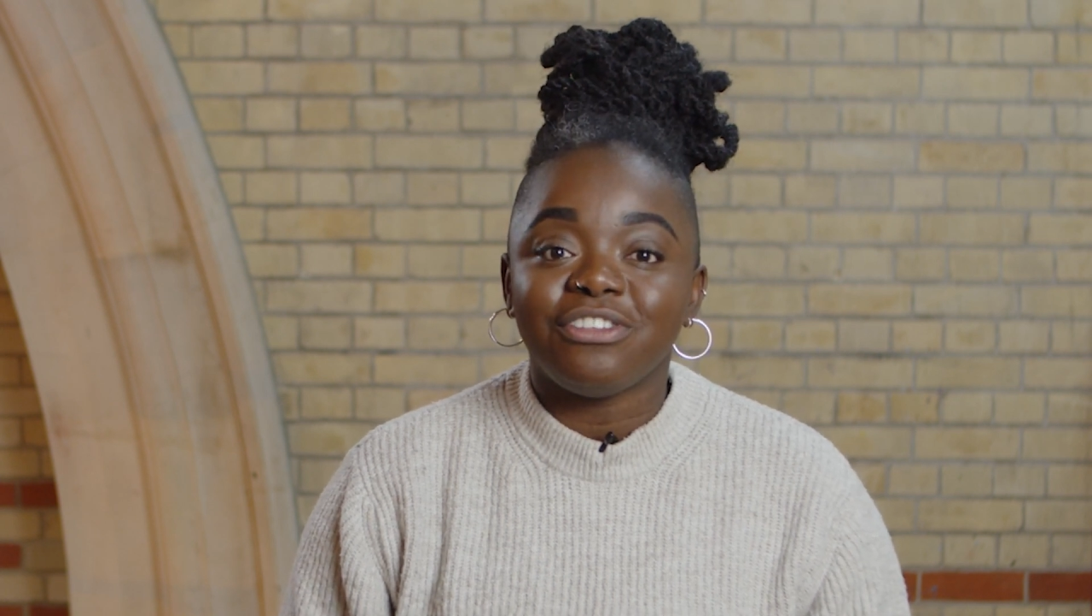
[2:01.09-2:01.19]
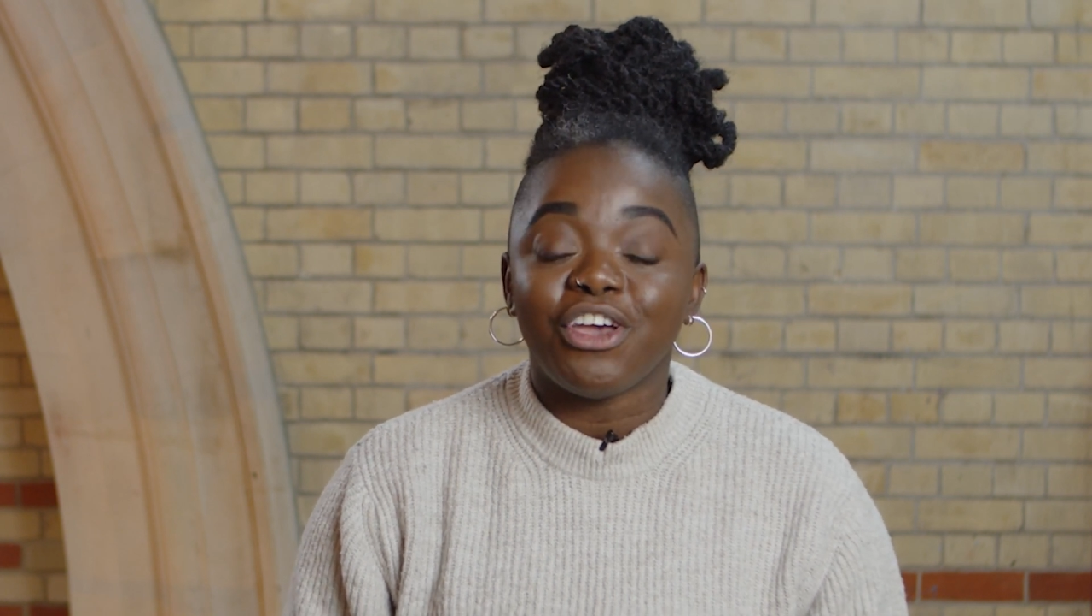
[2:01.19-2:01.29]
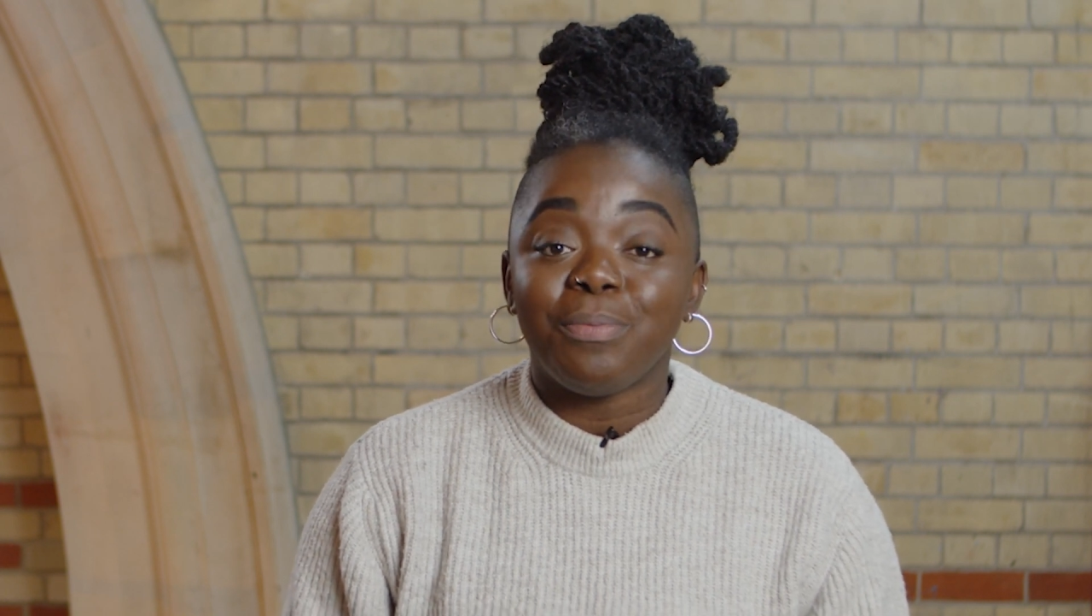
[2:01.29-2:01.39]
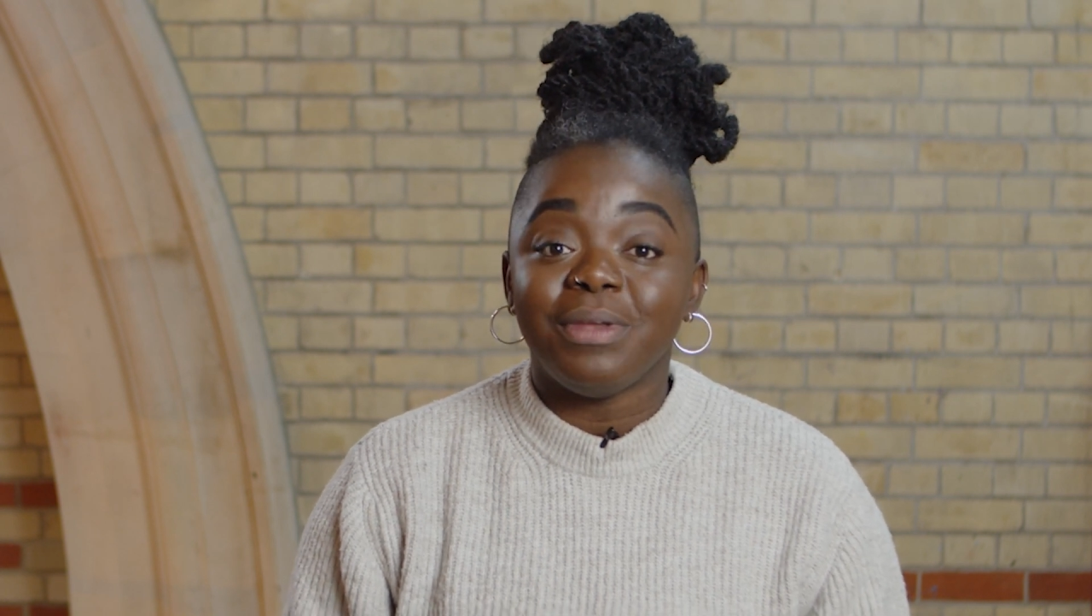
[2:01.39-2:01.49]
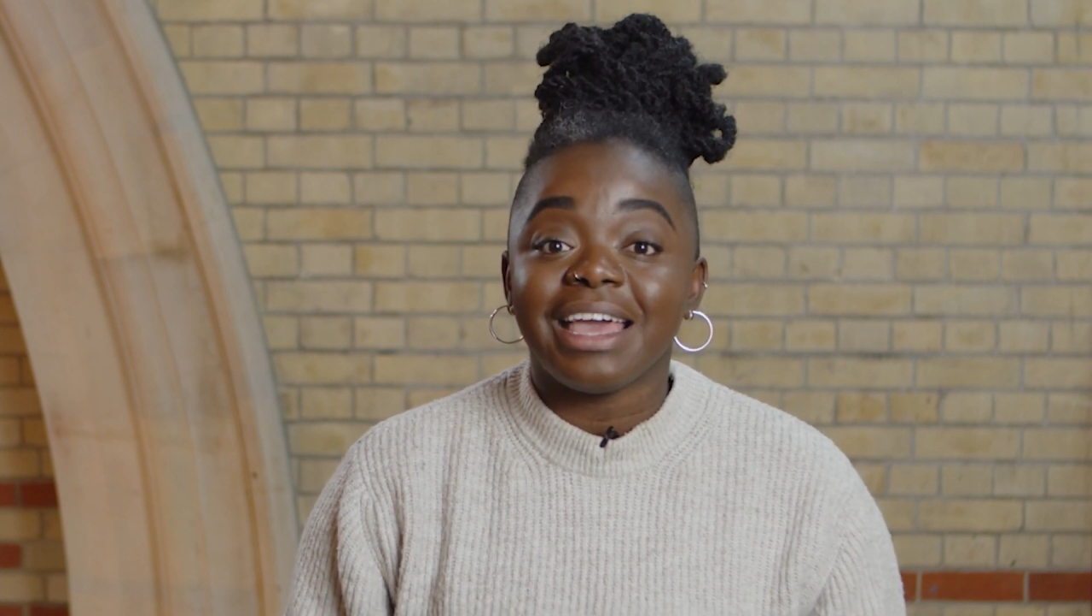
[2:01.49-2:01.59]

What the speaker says: to open a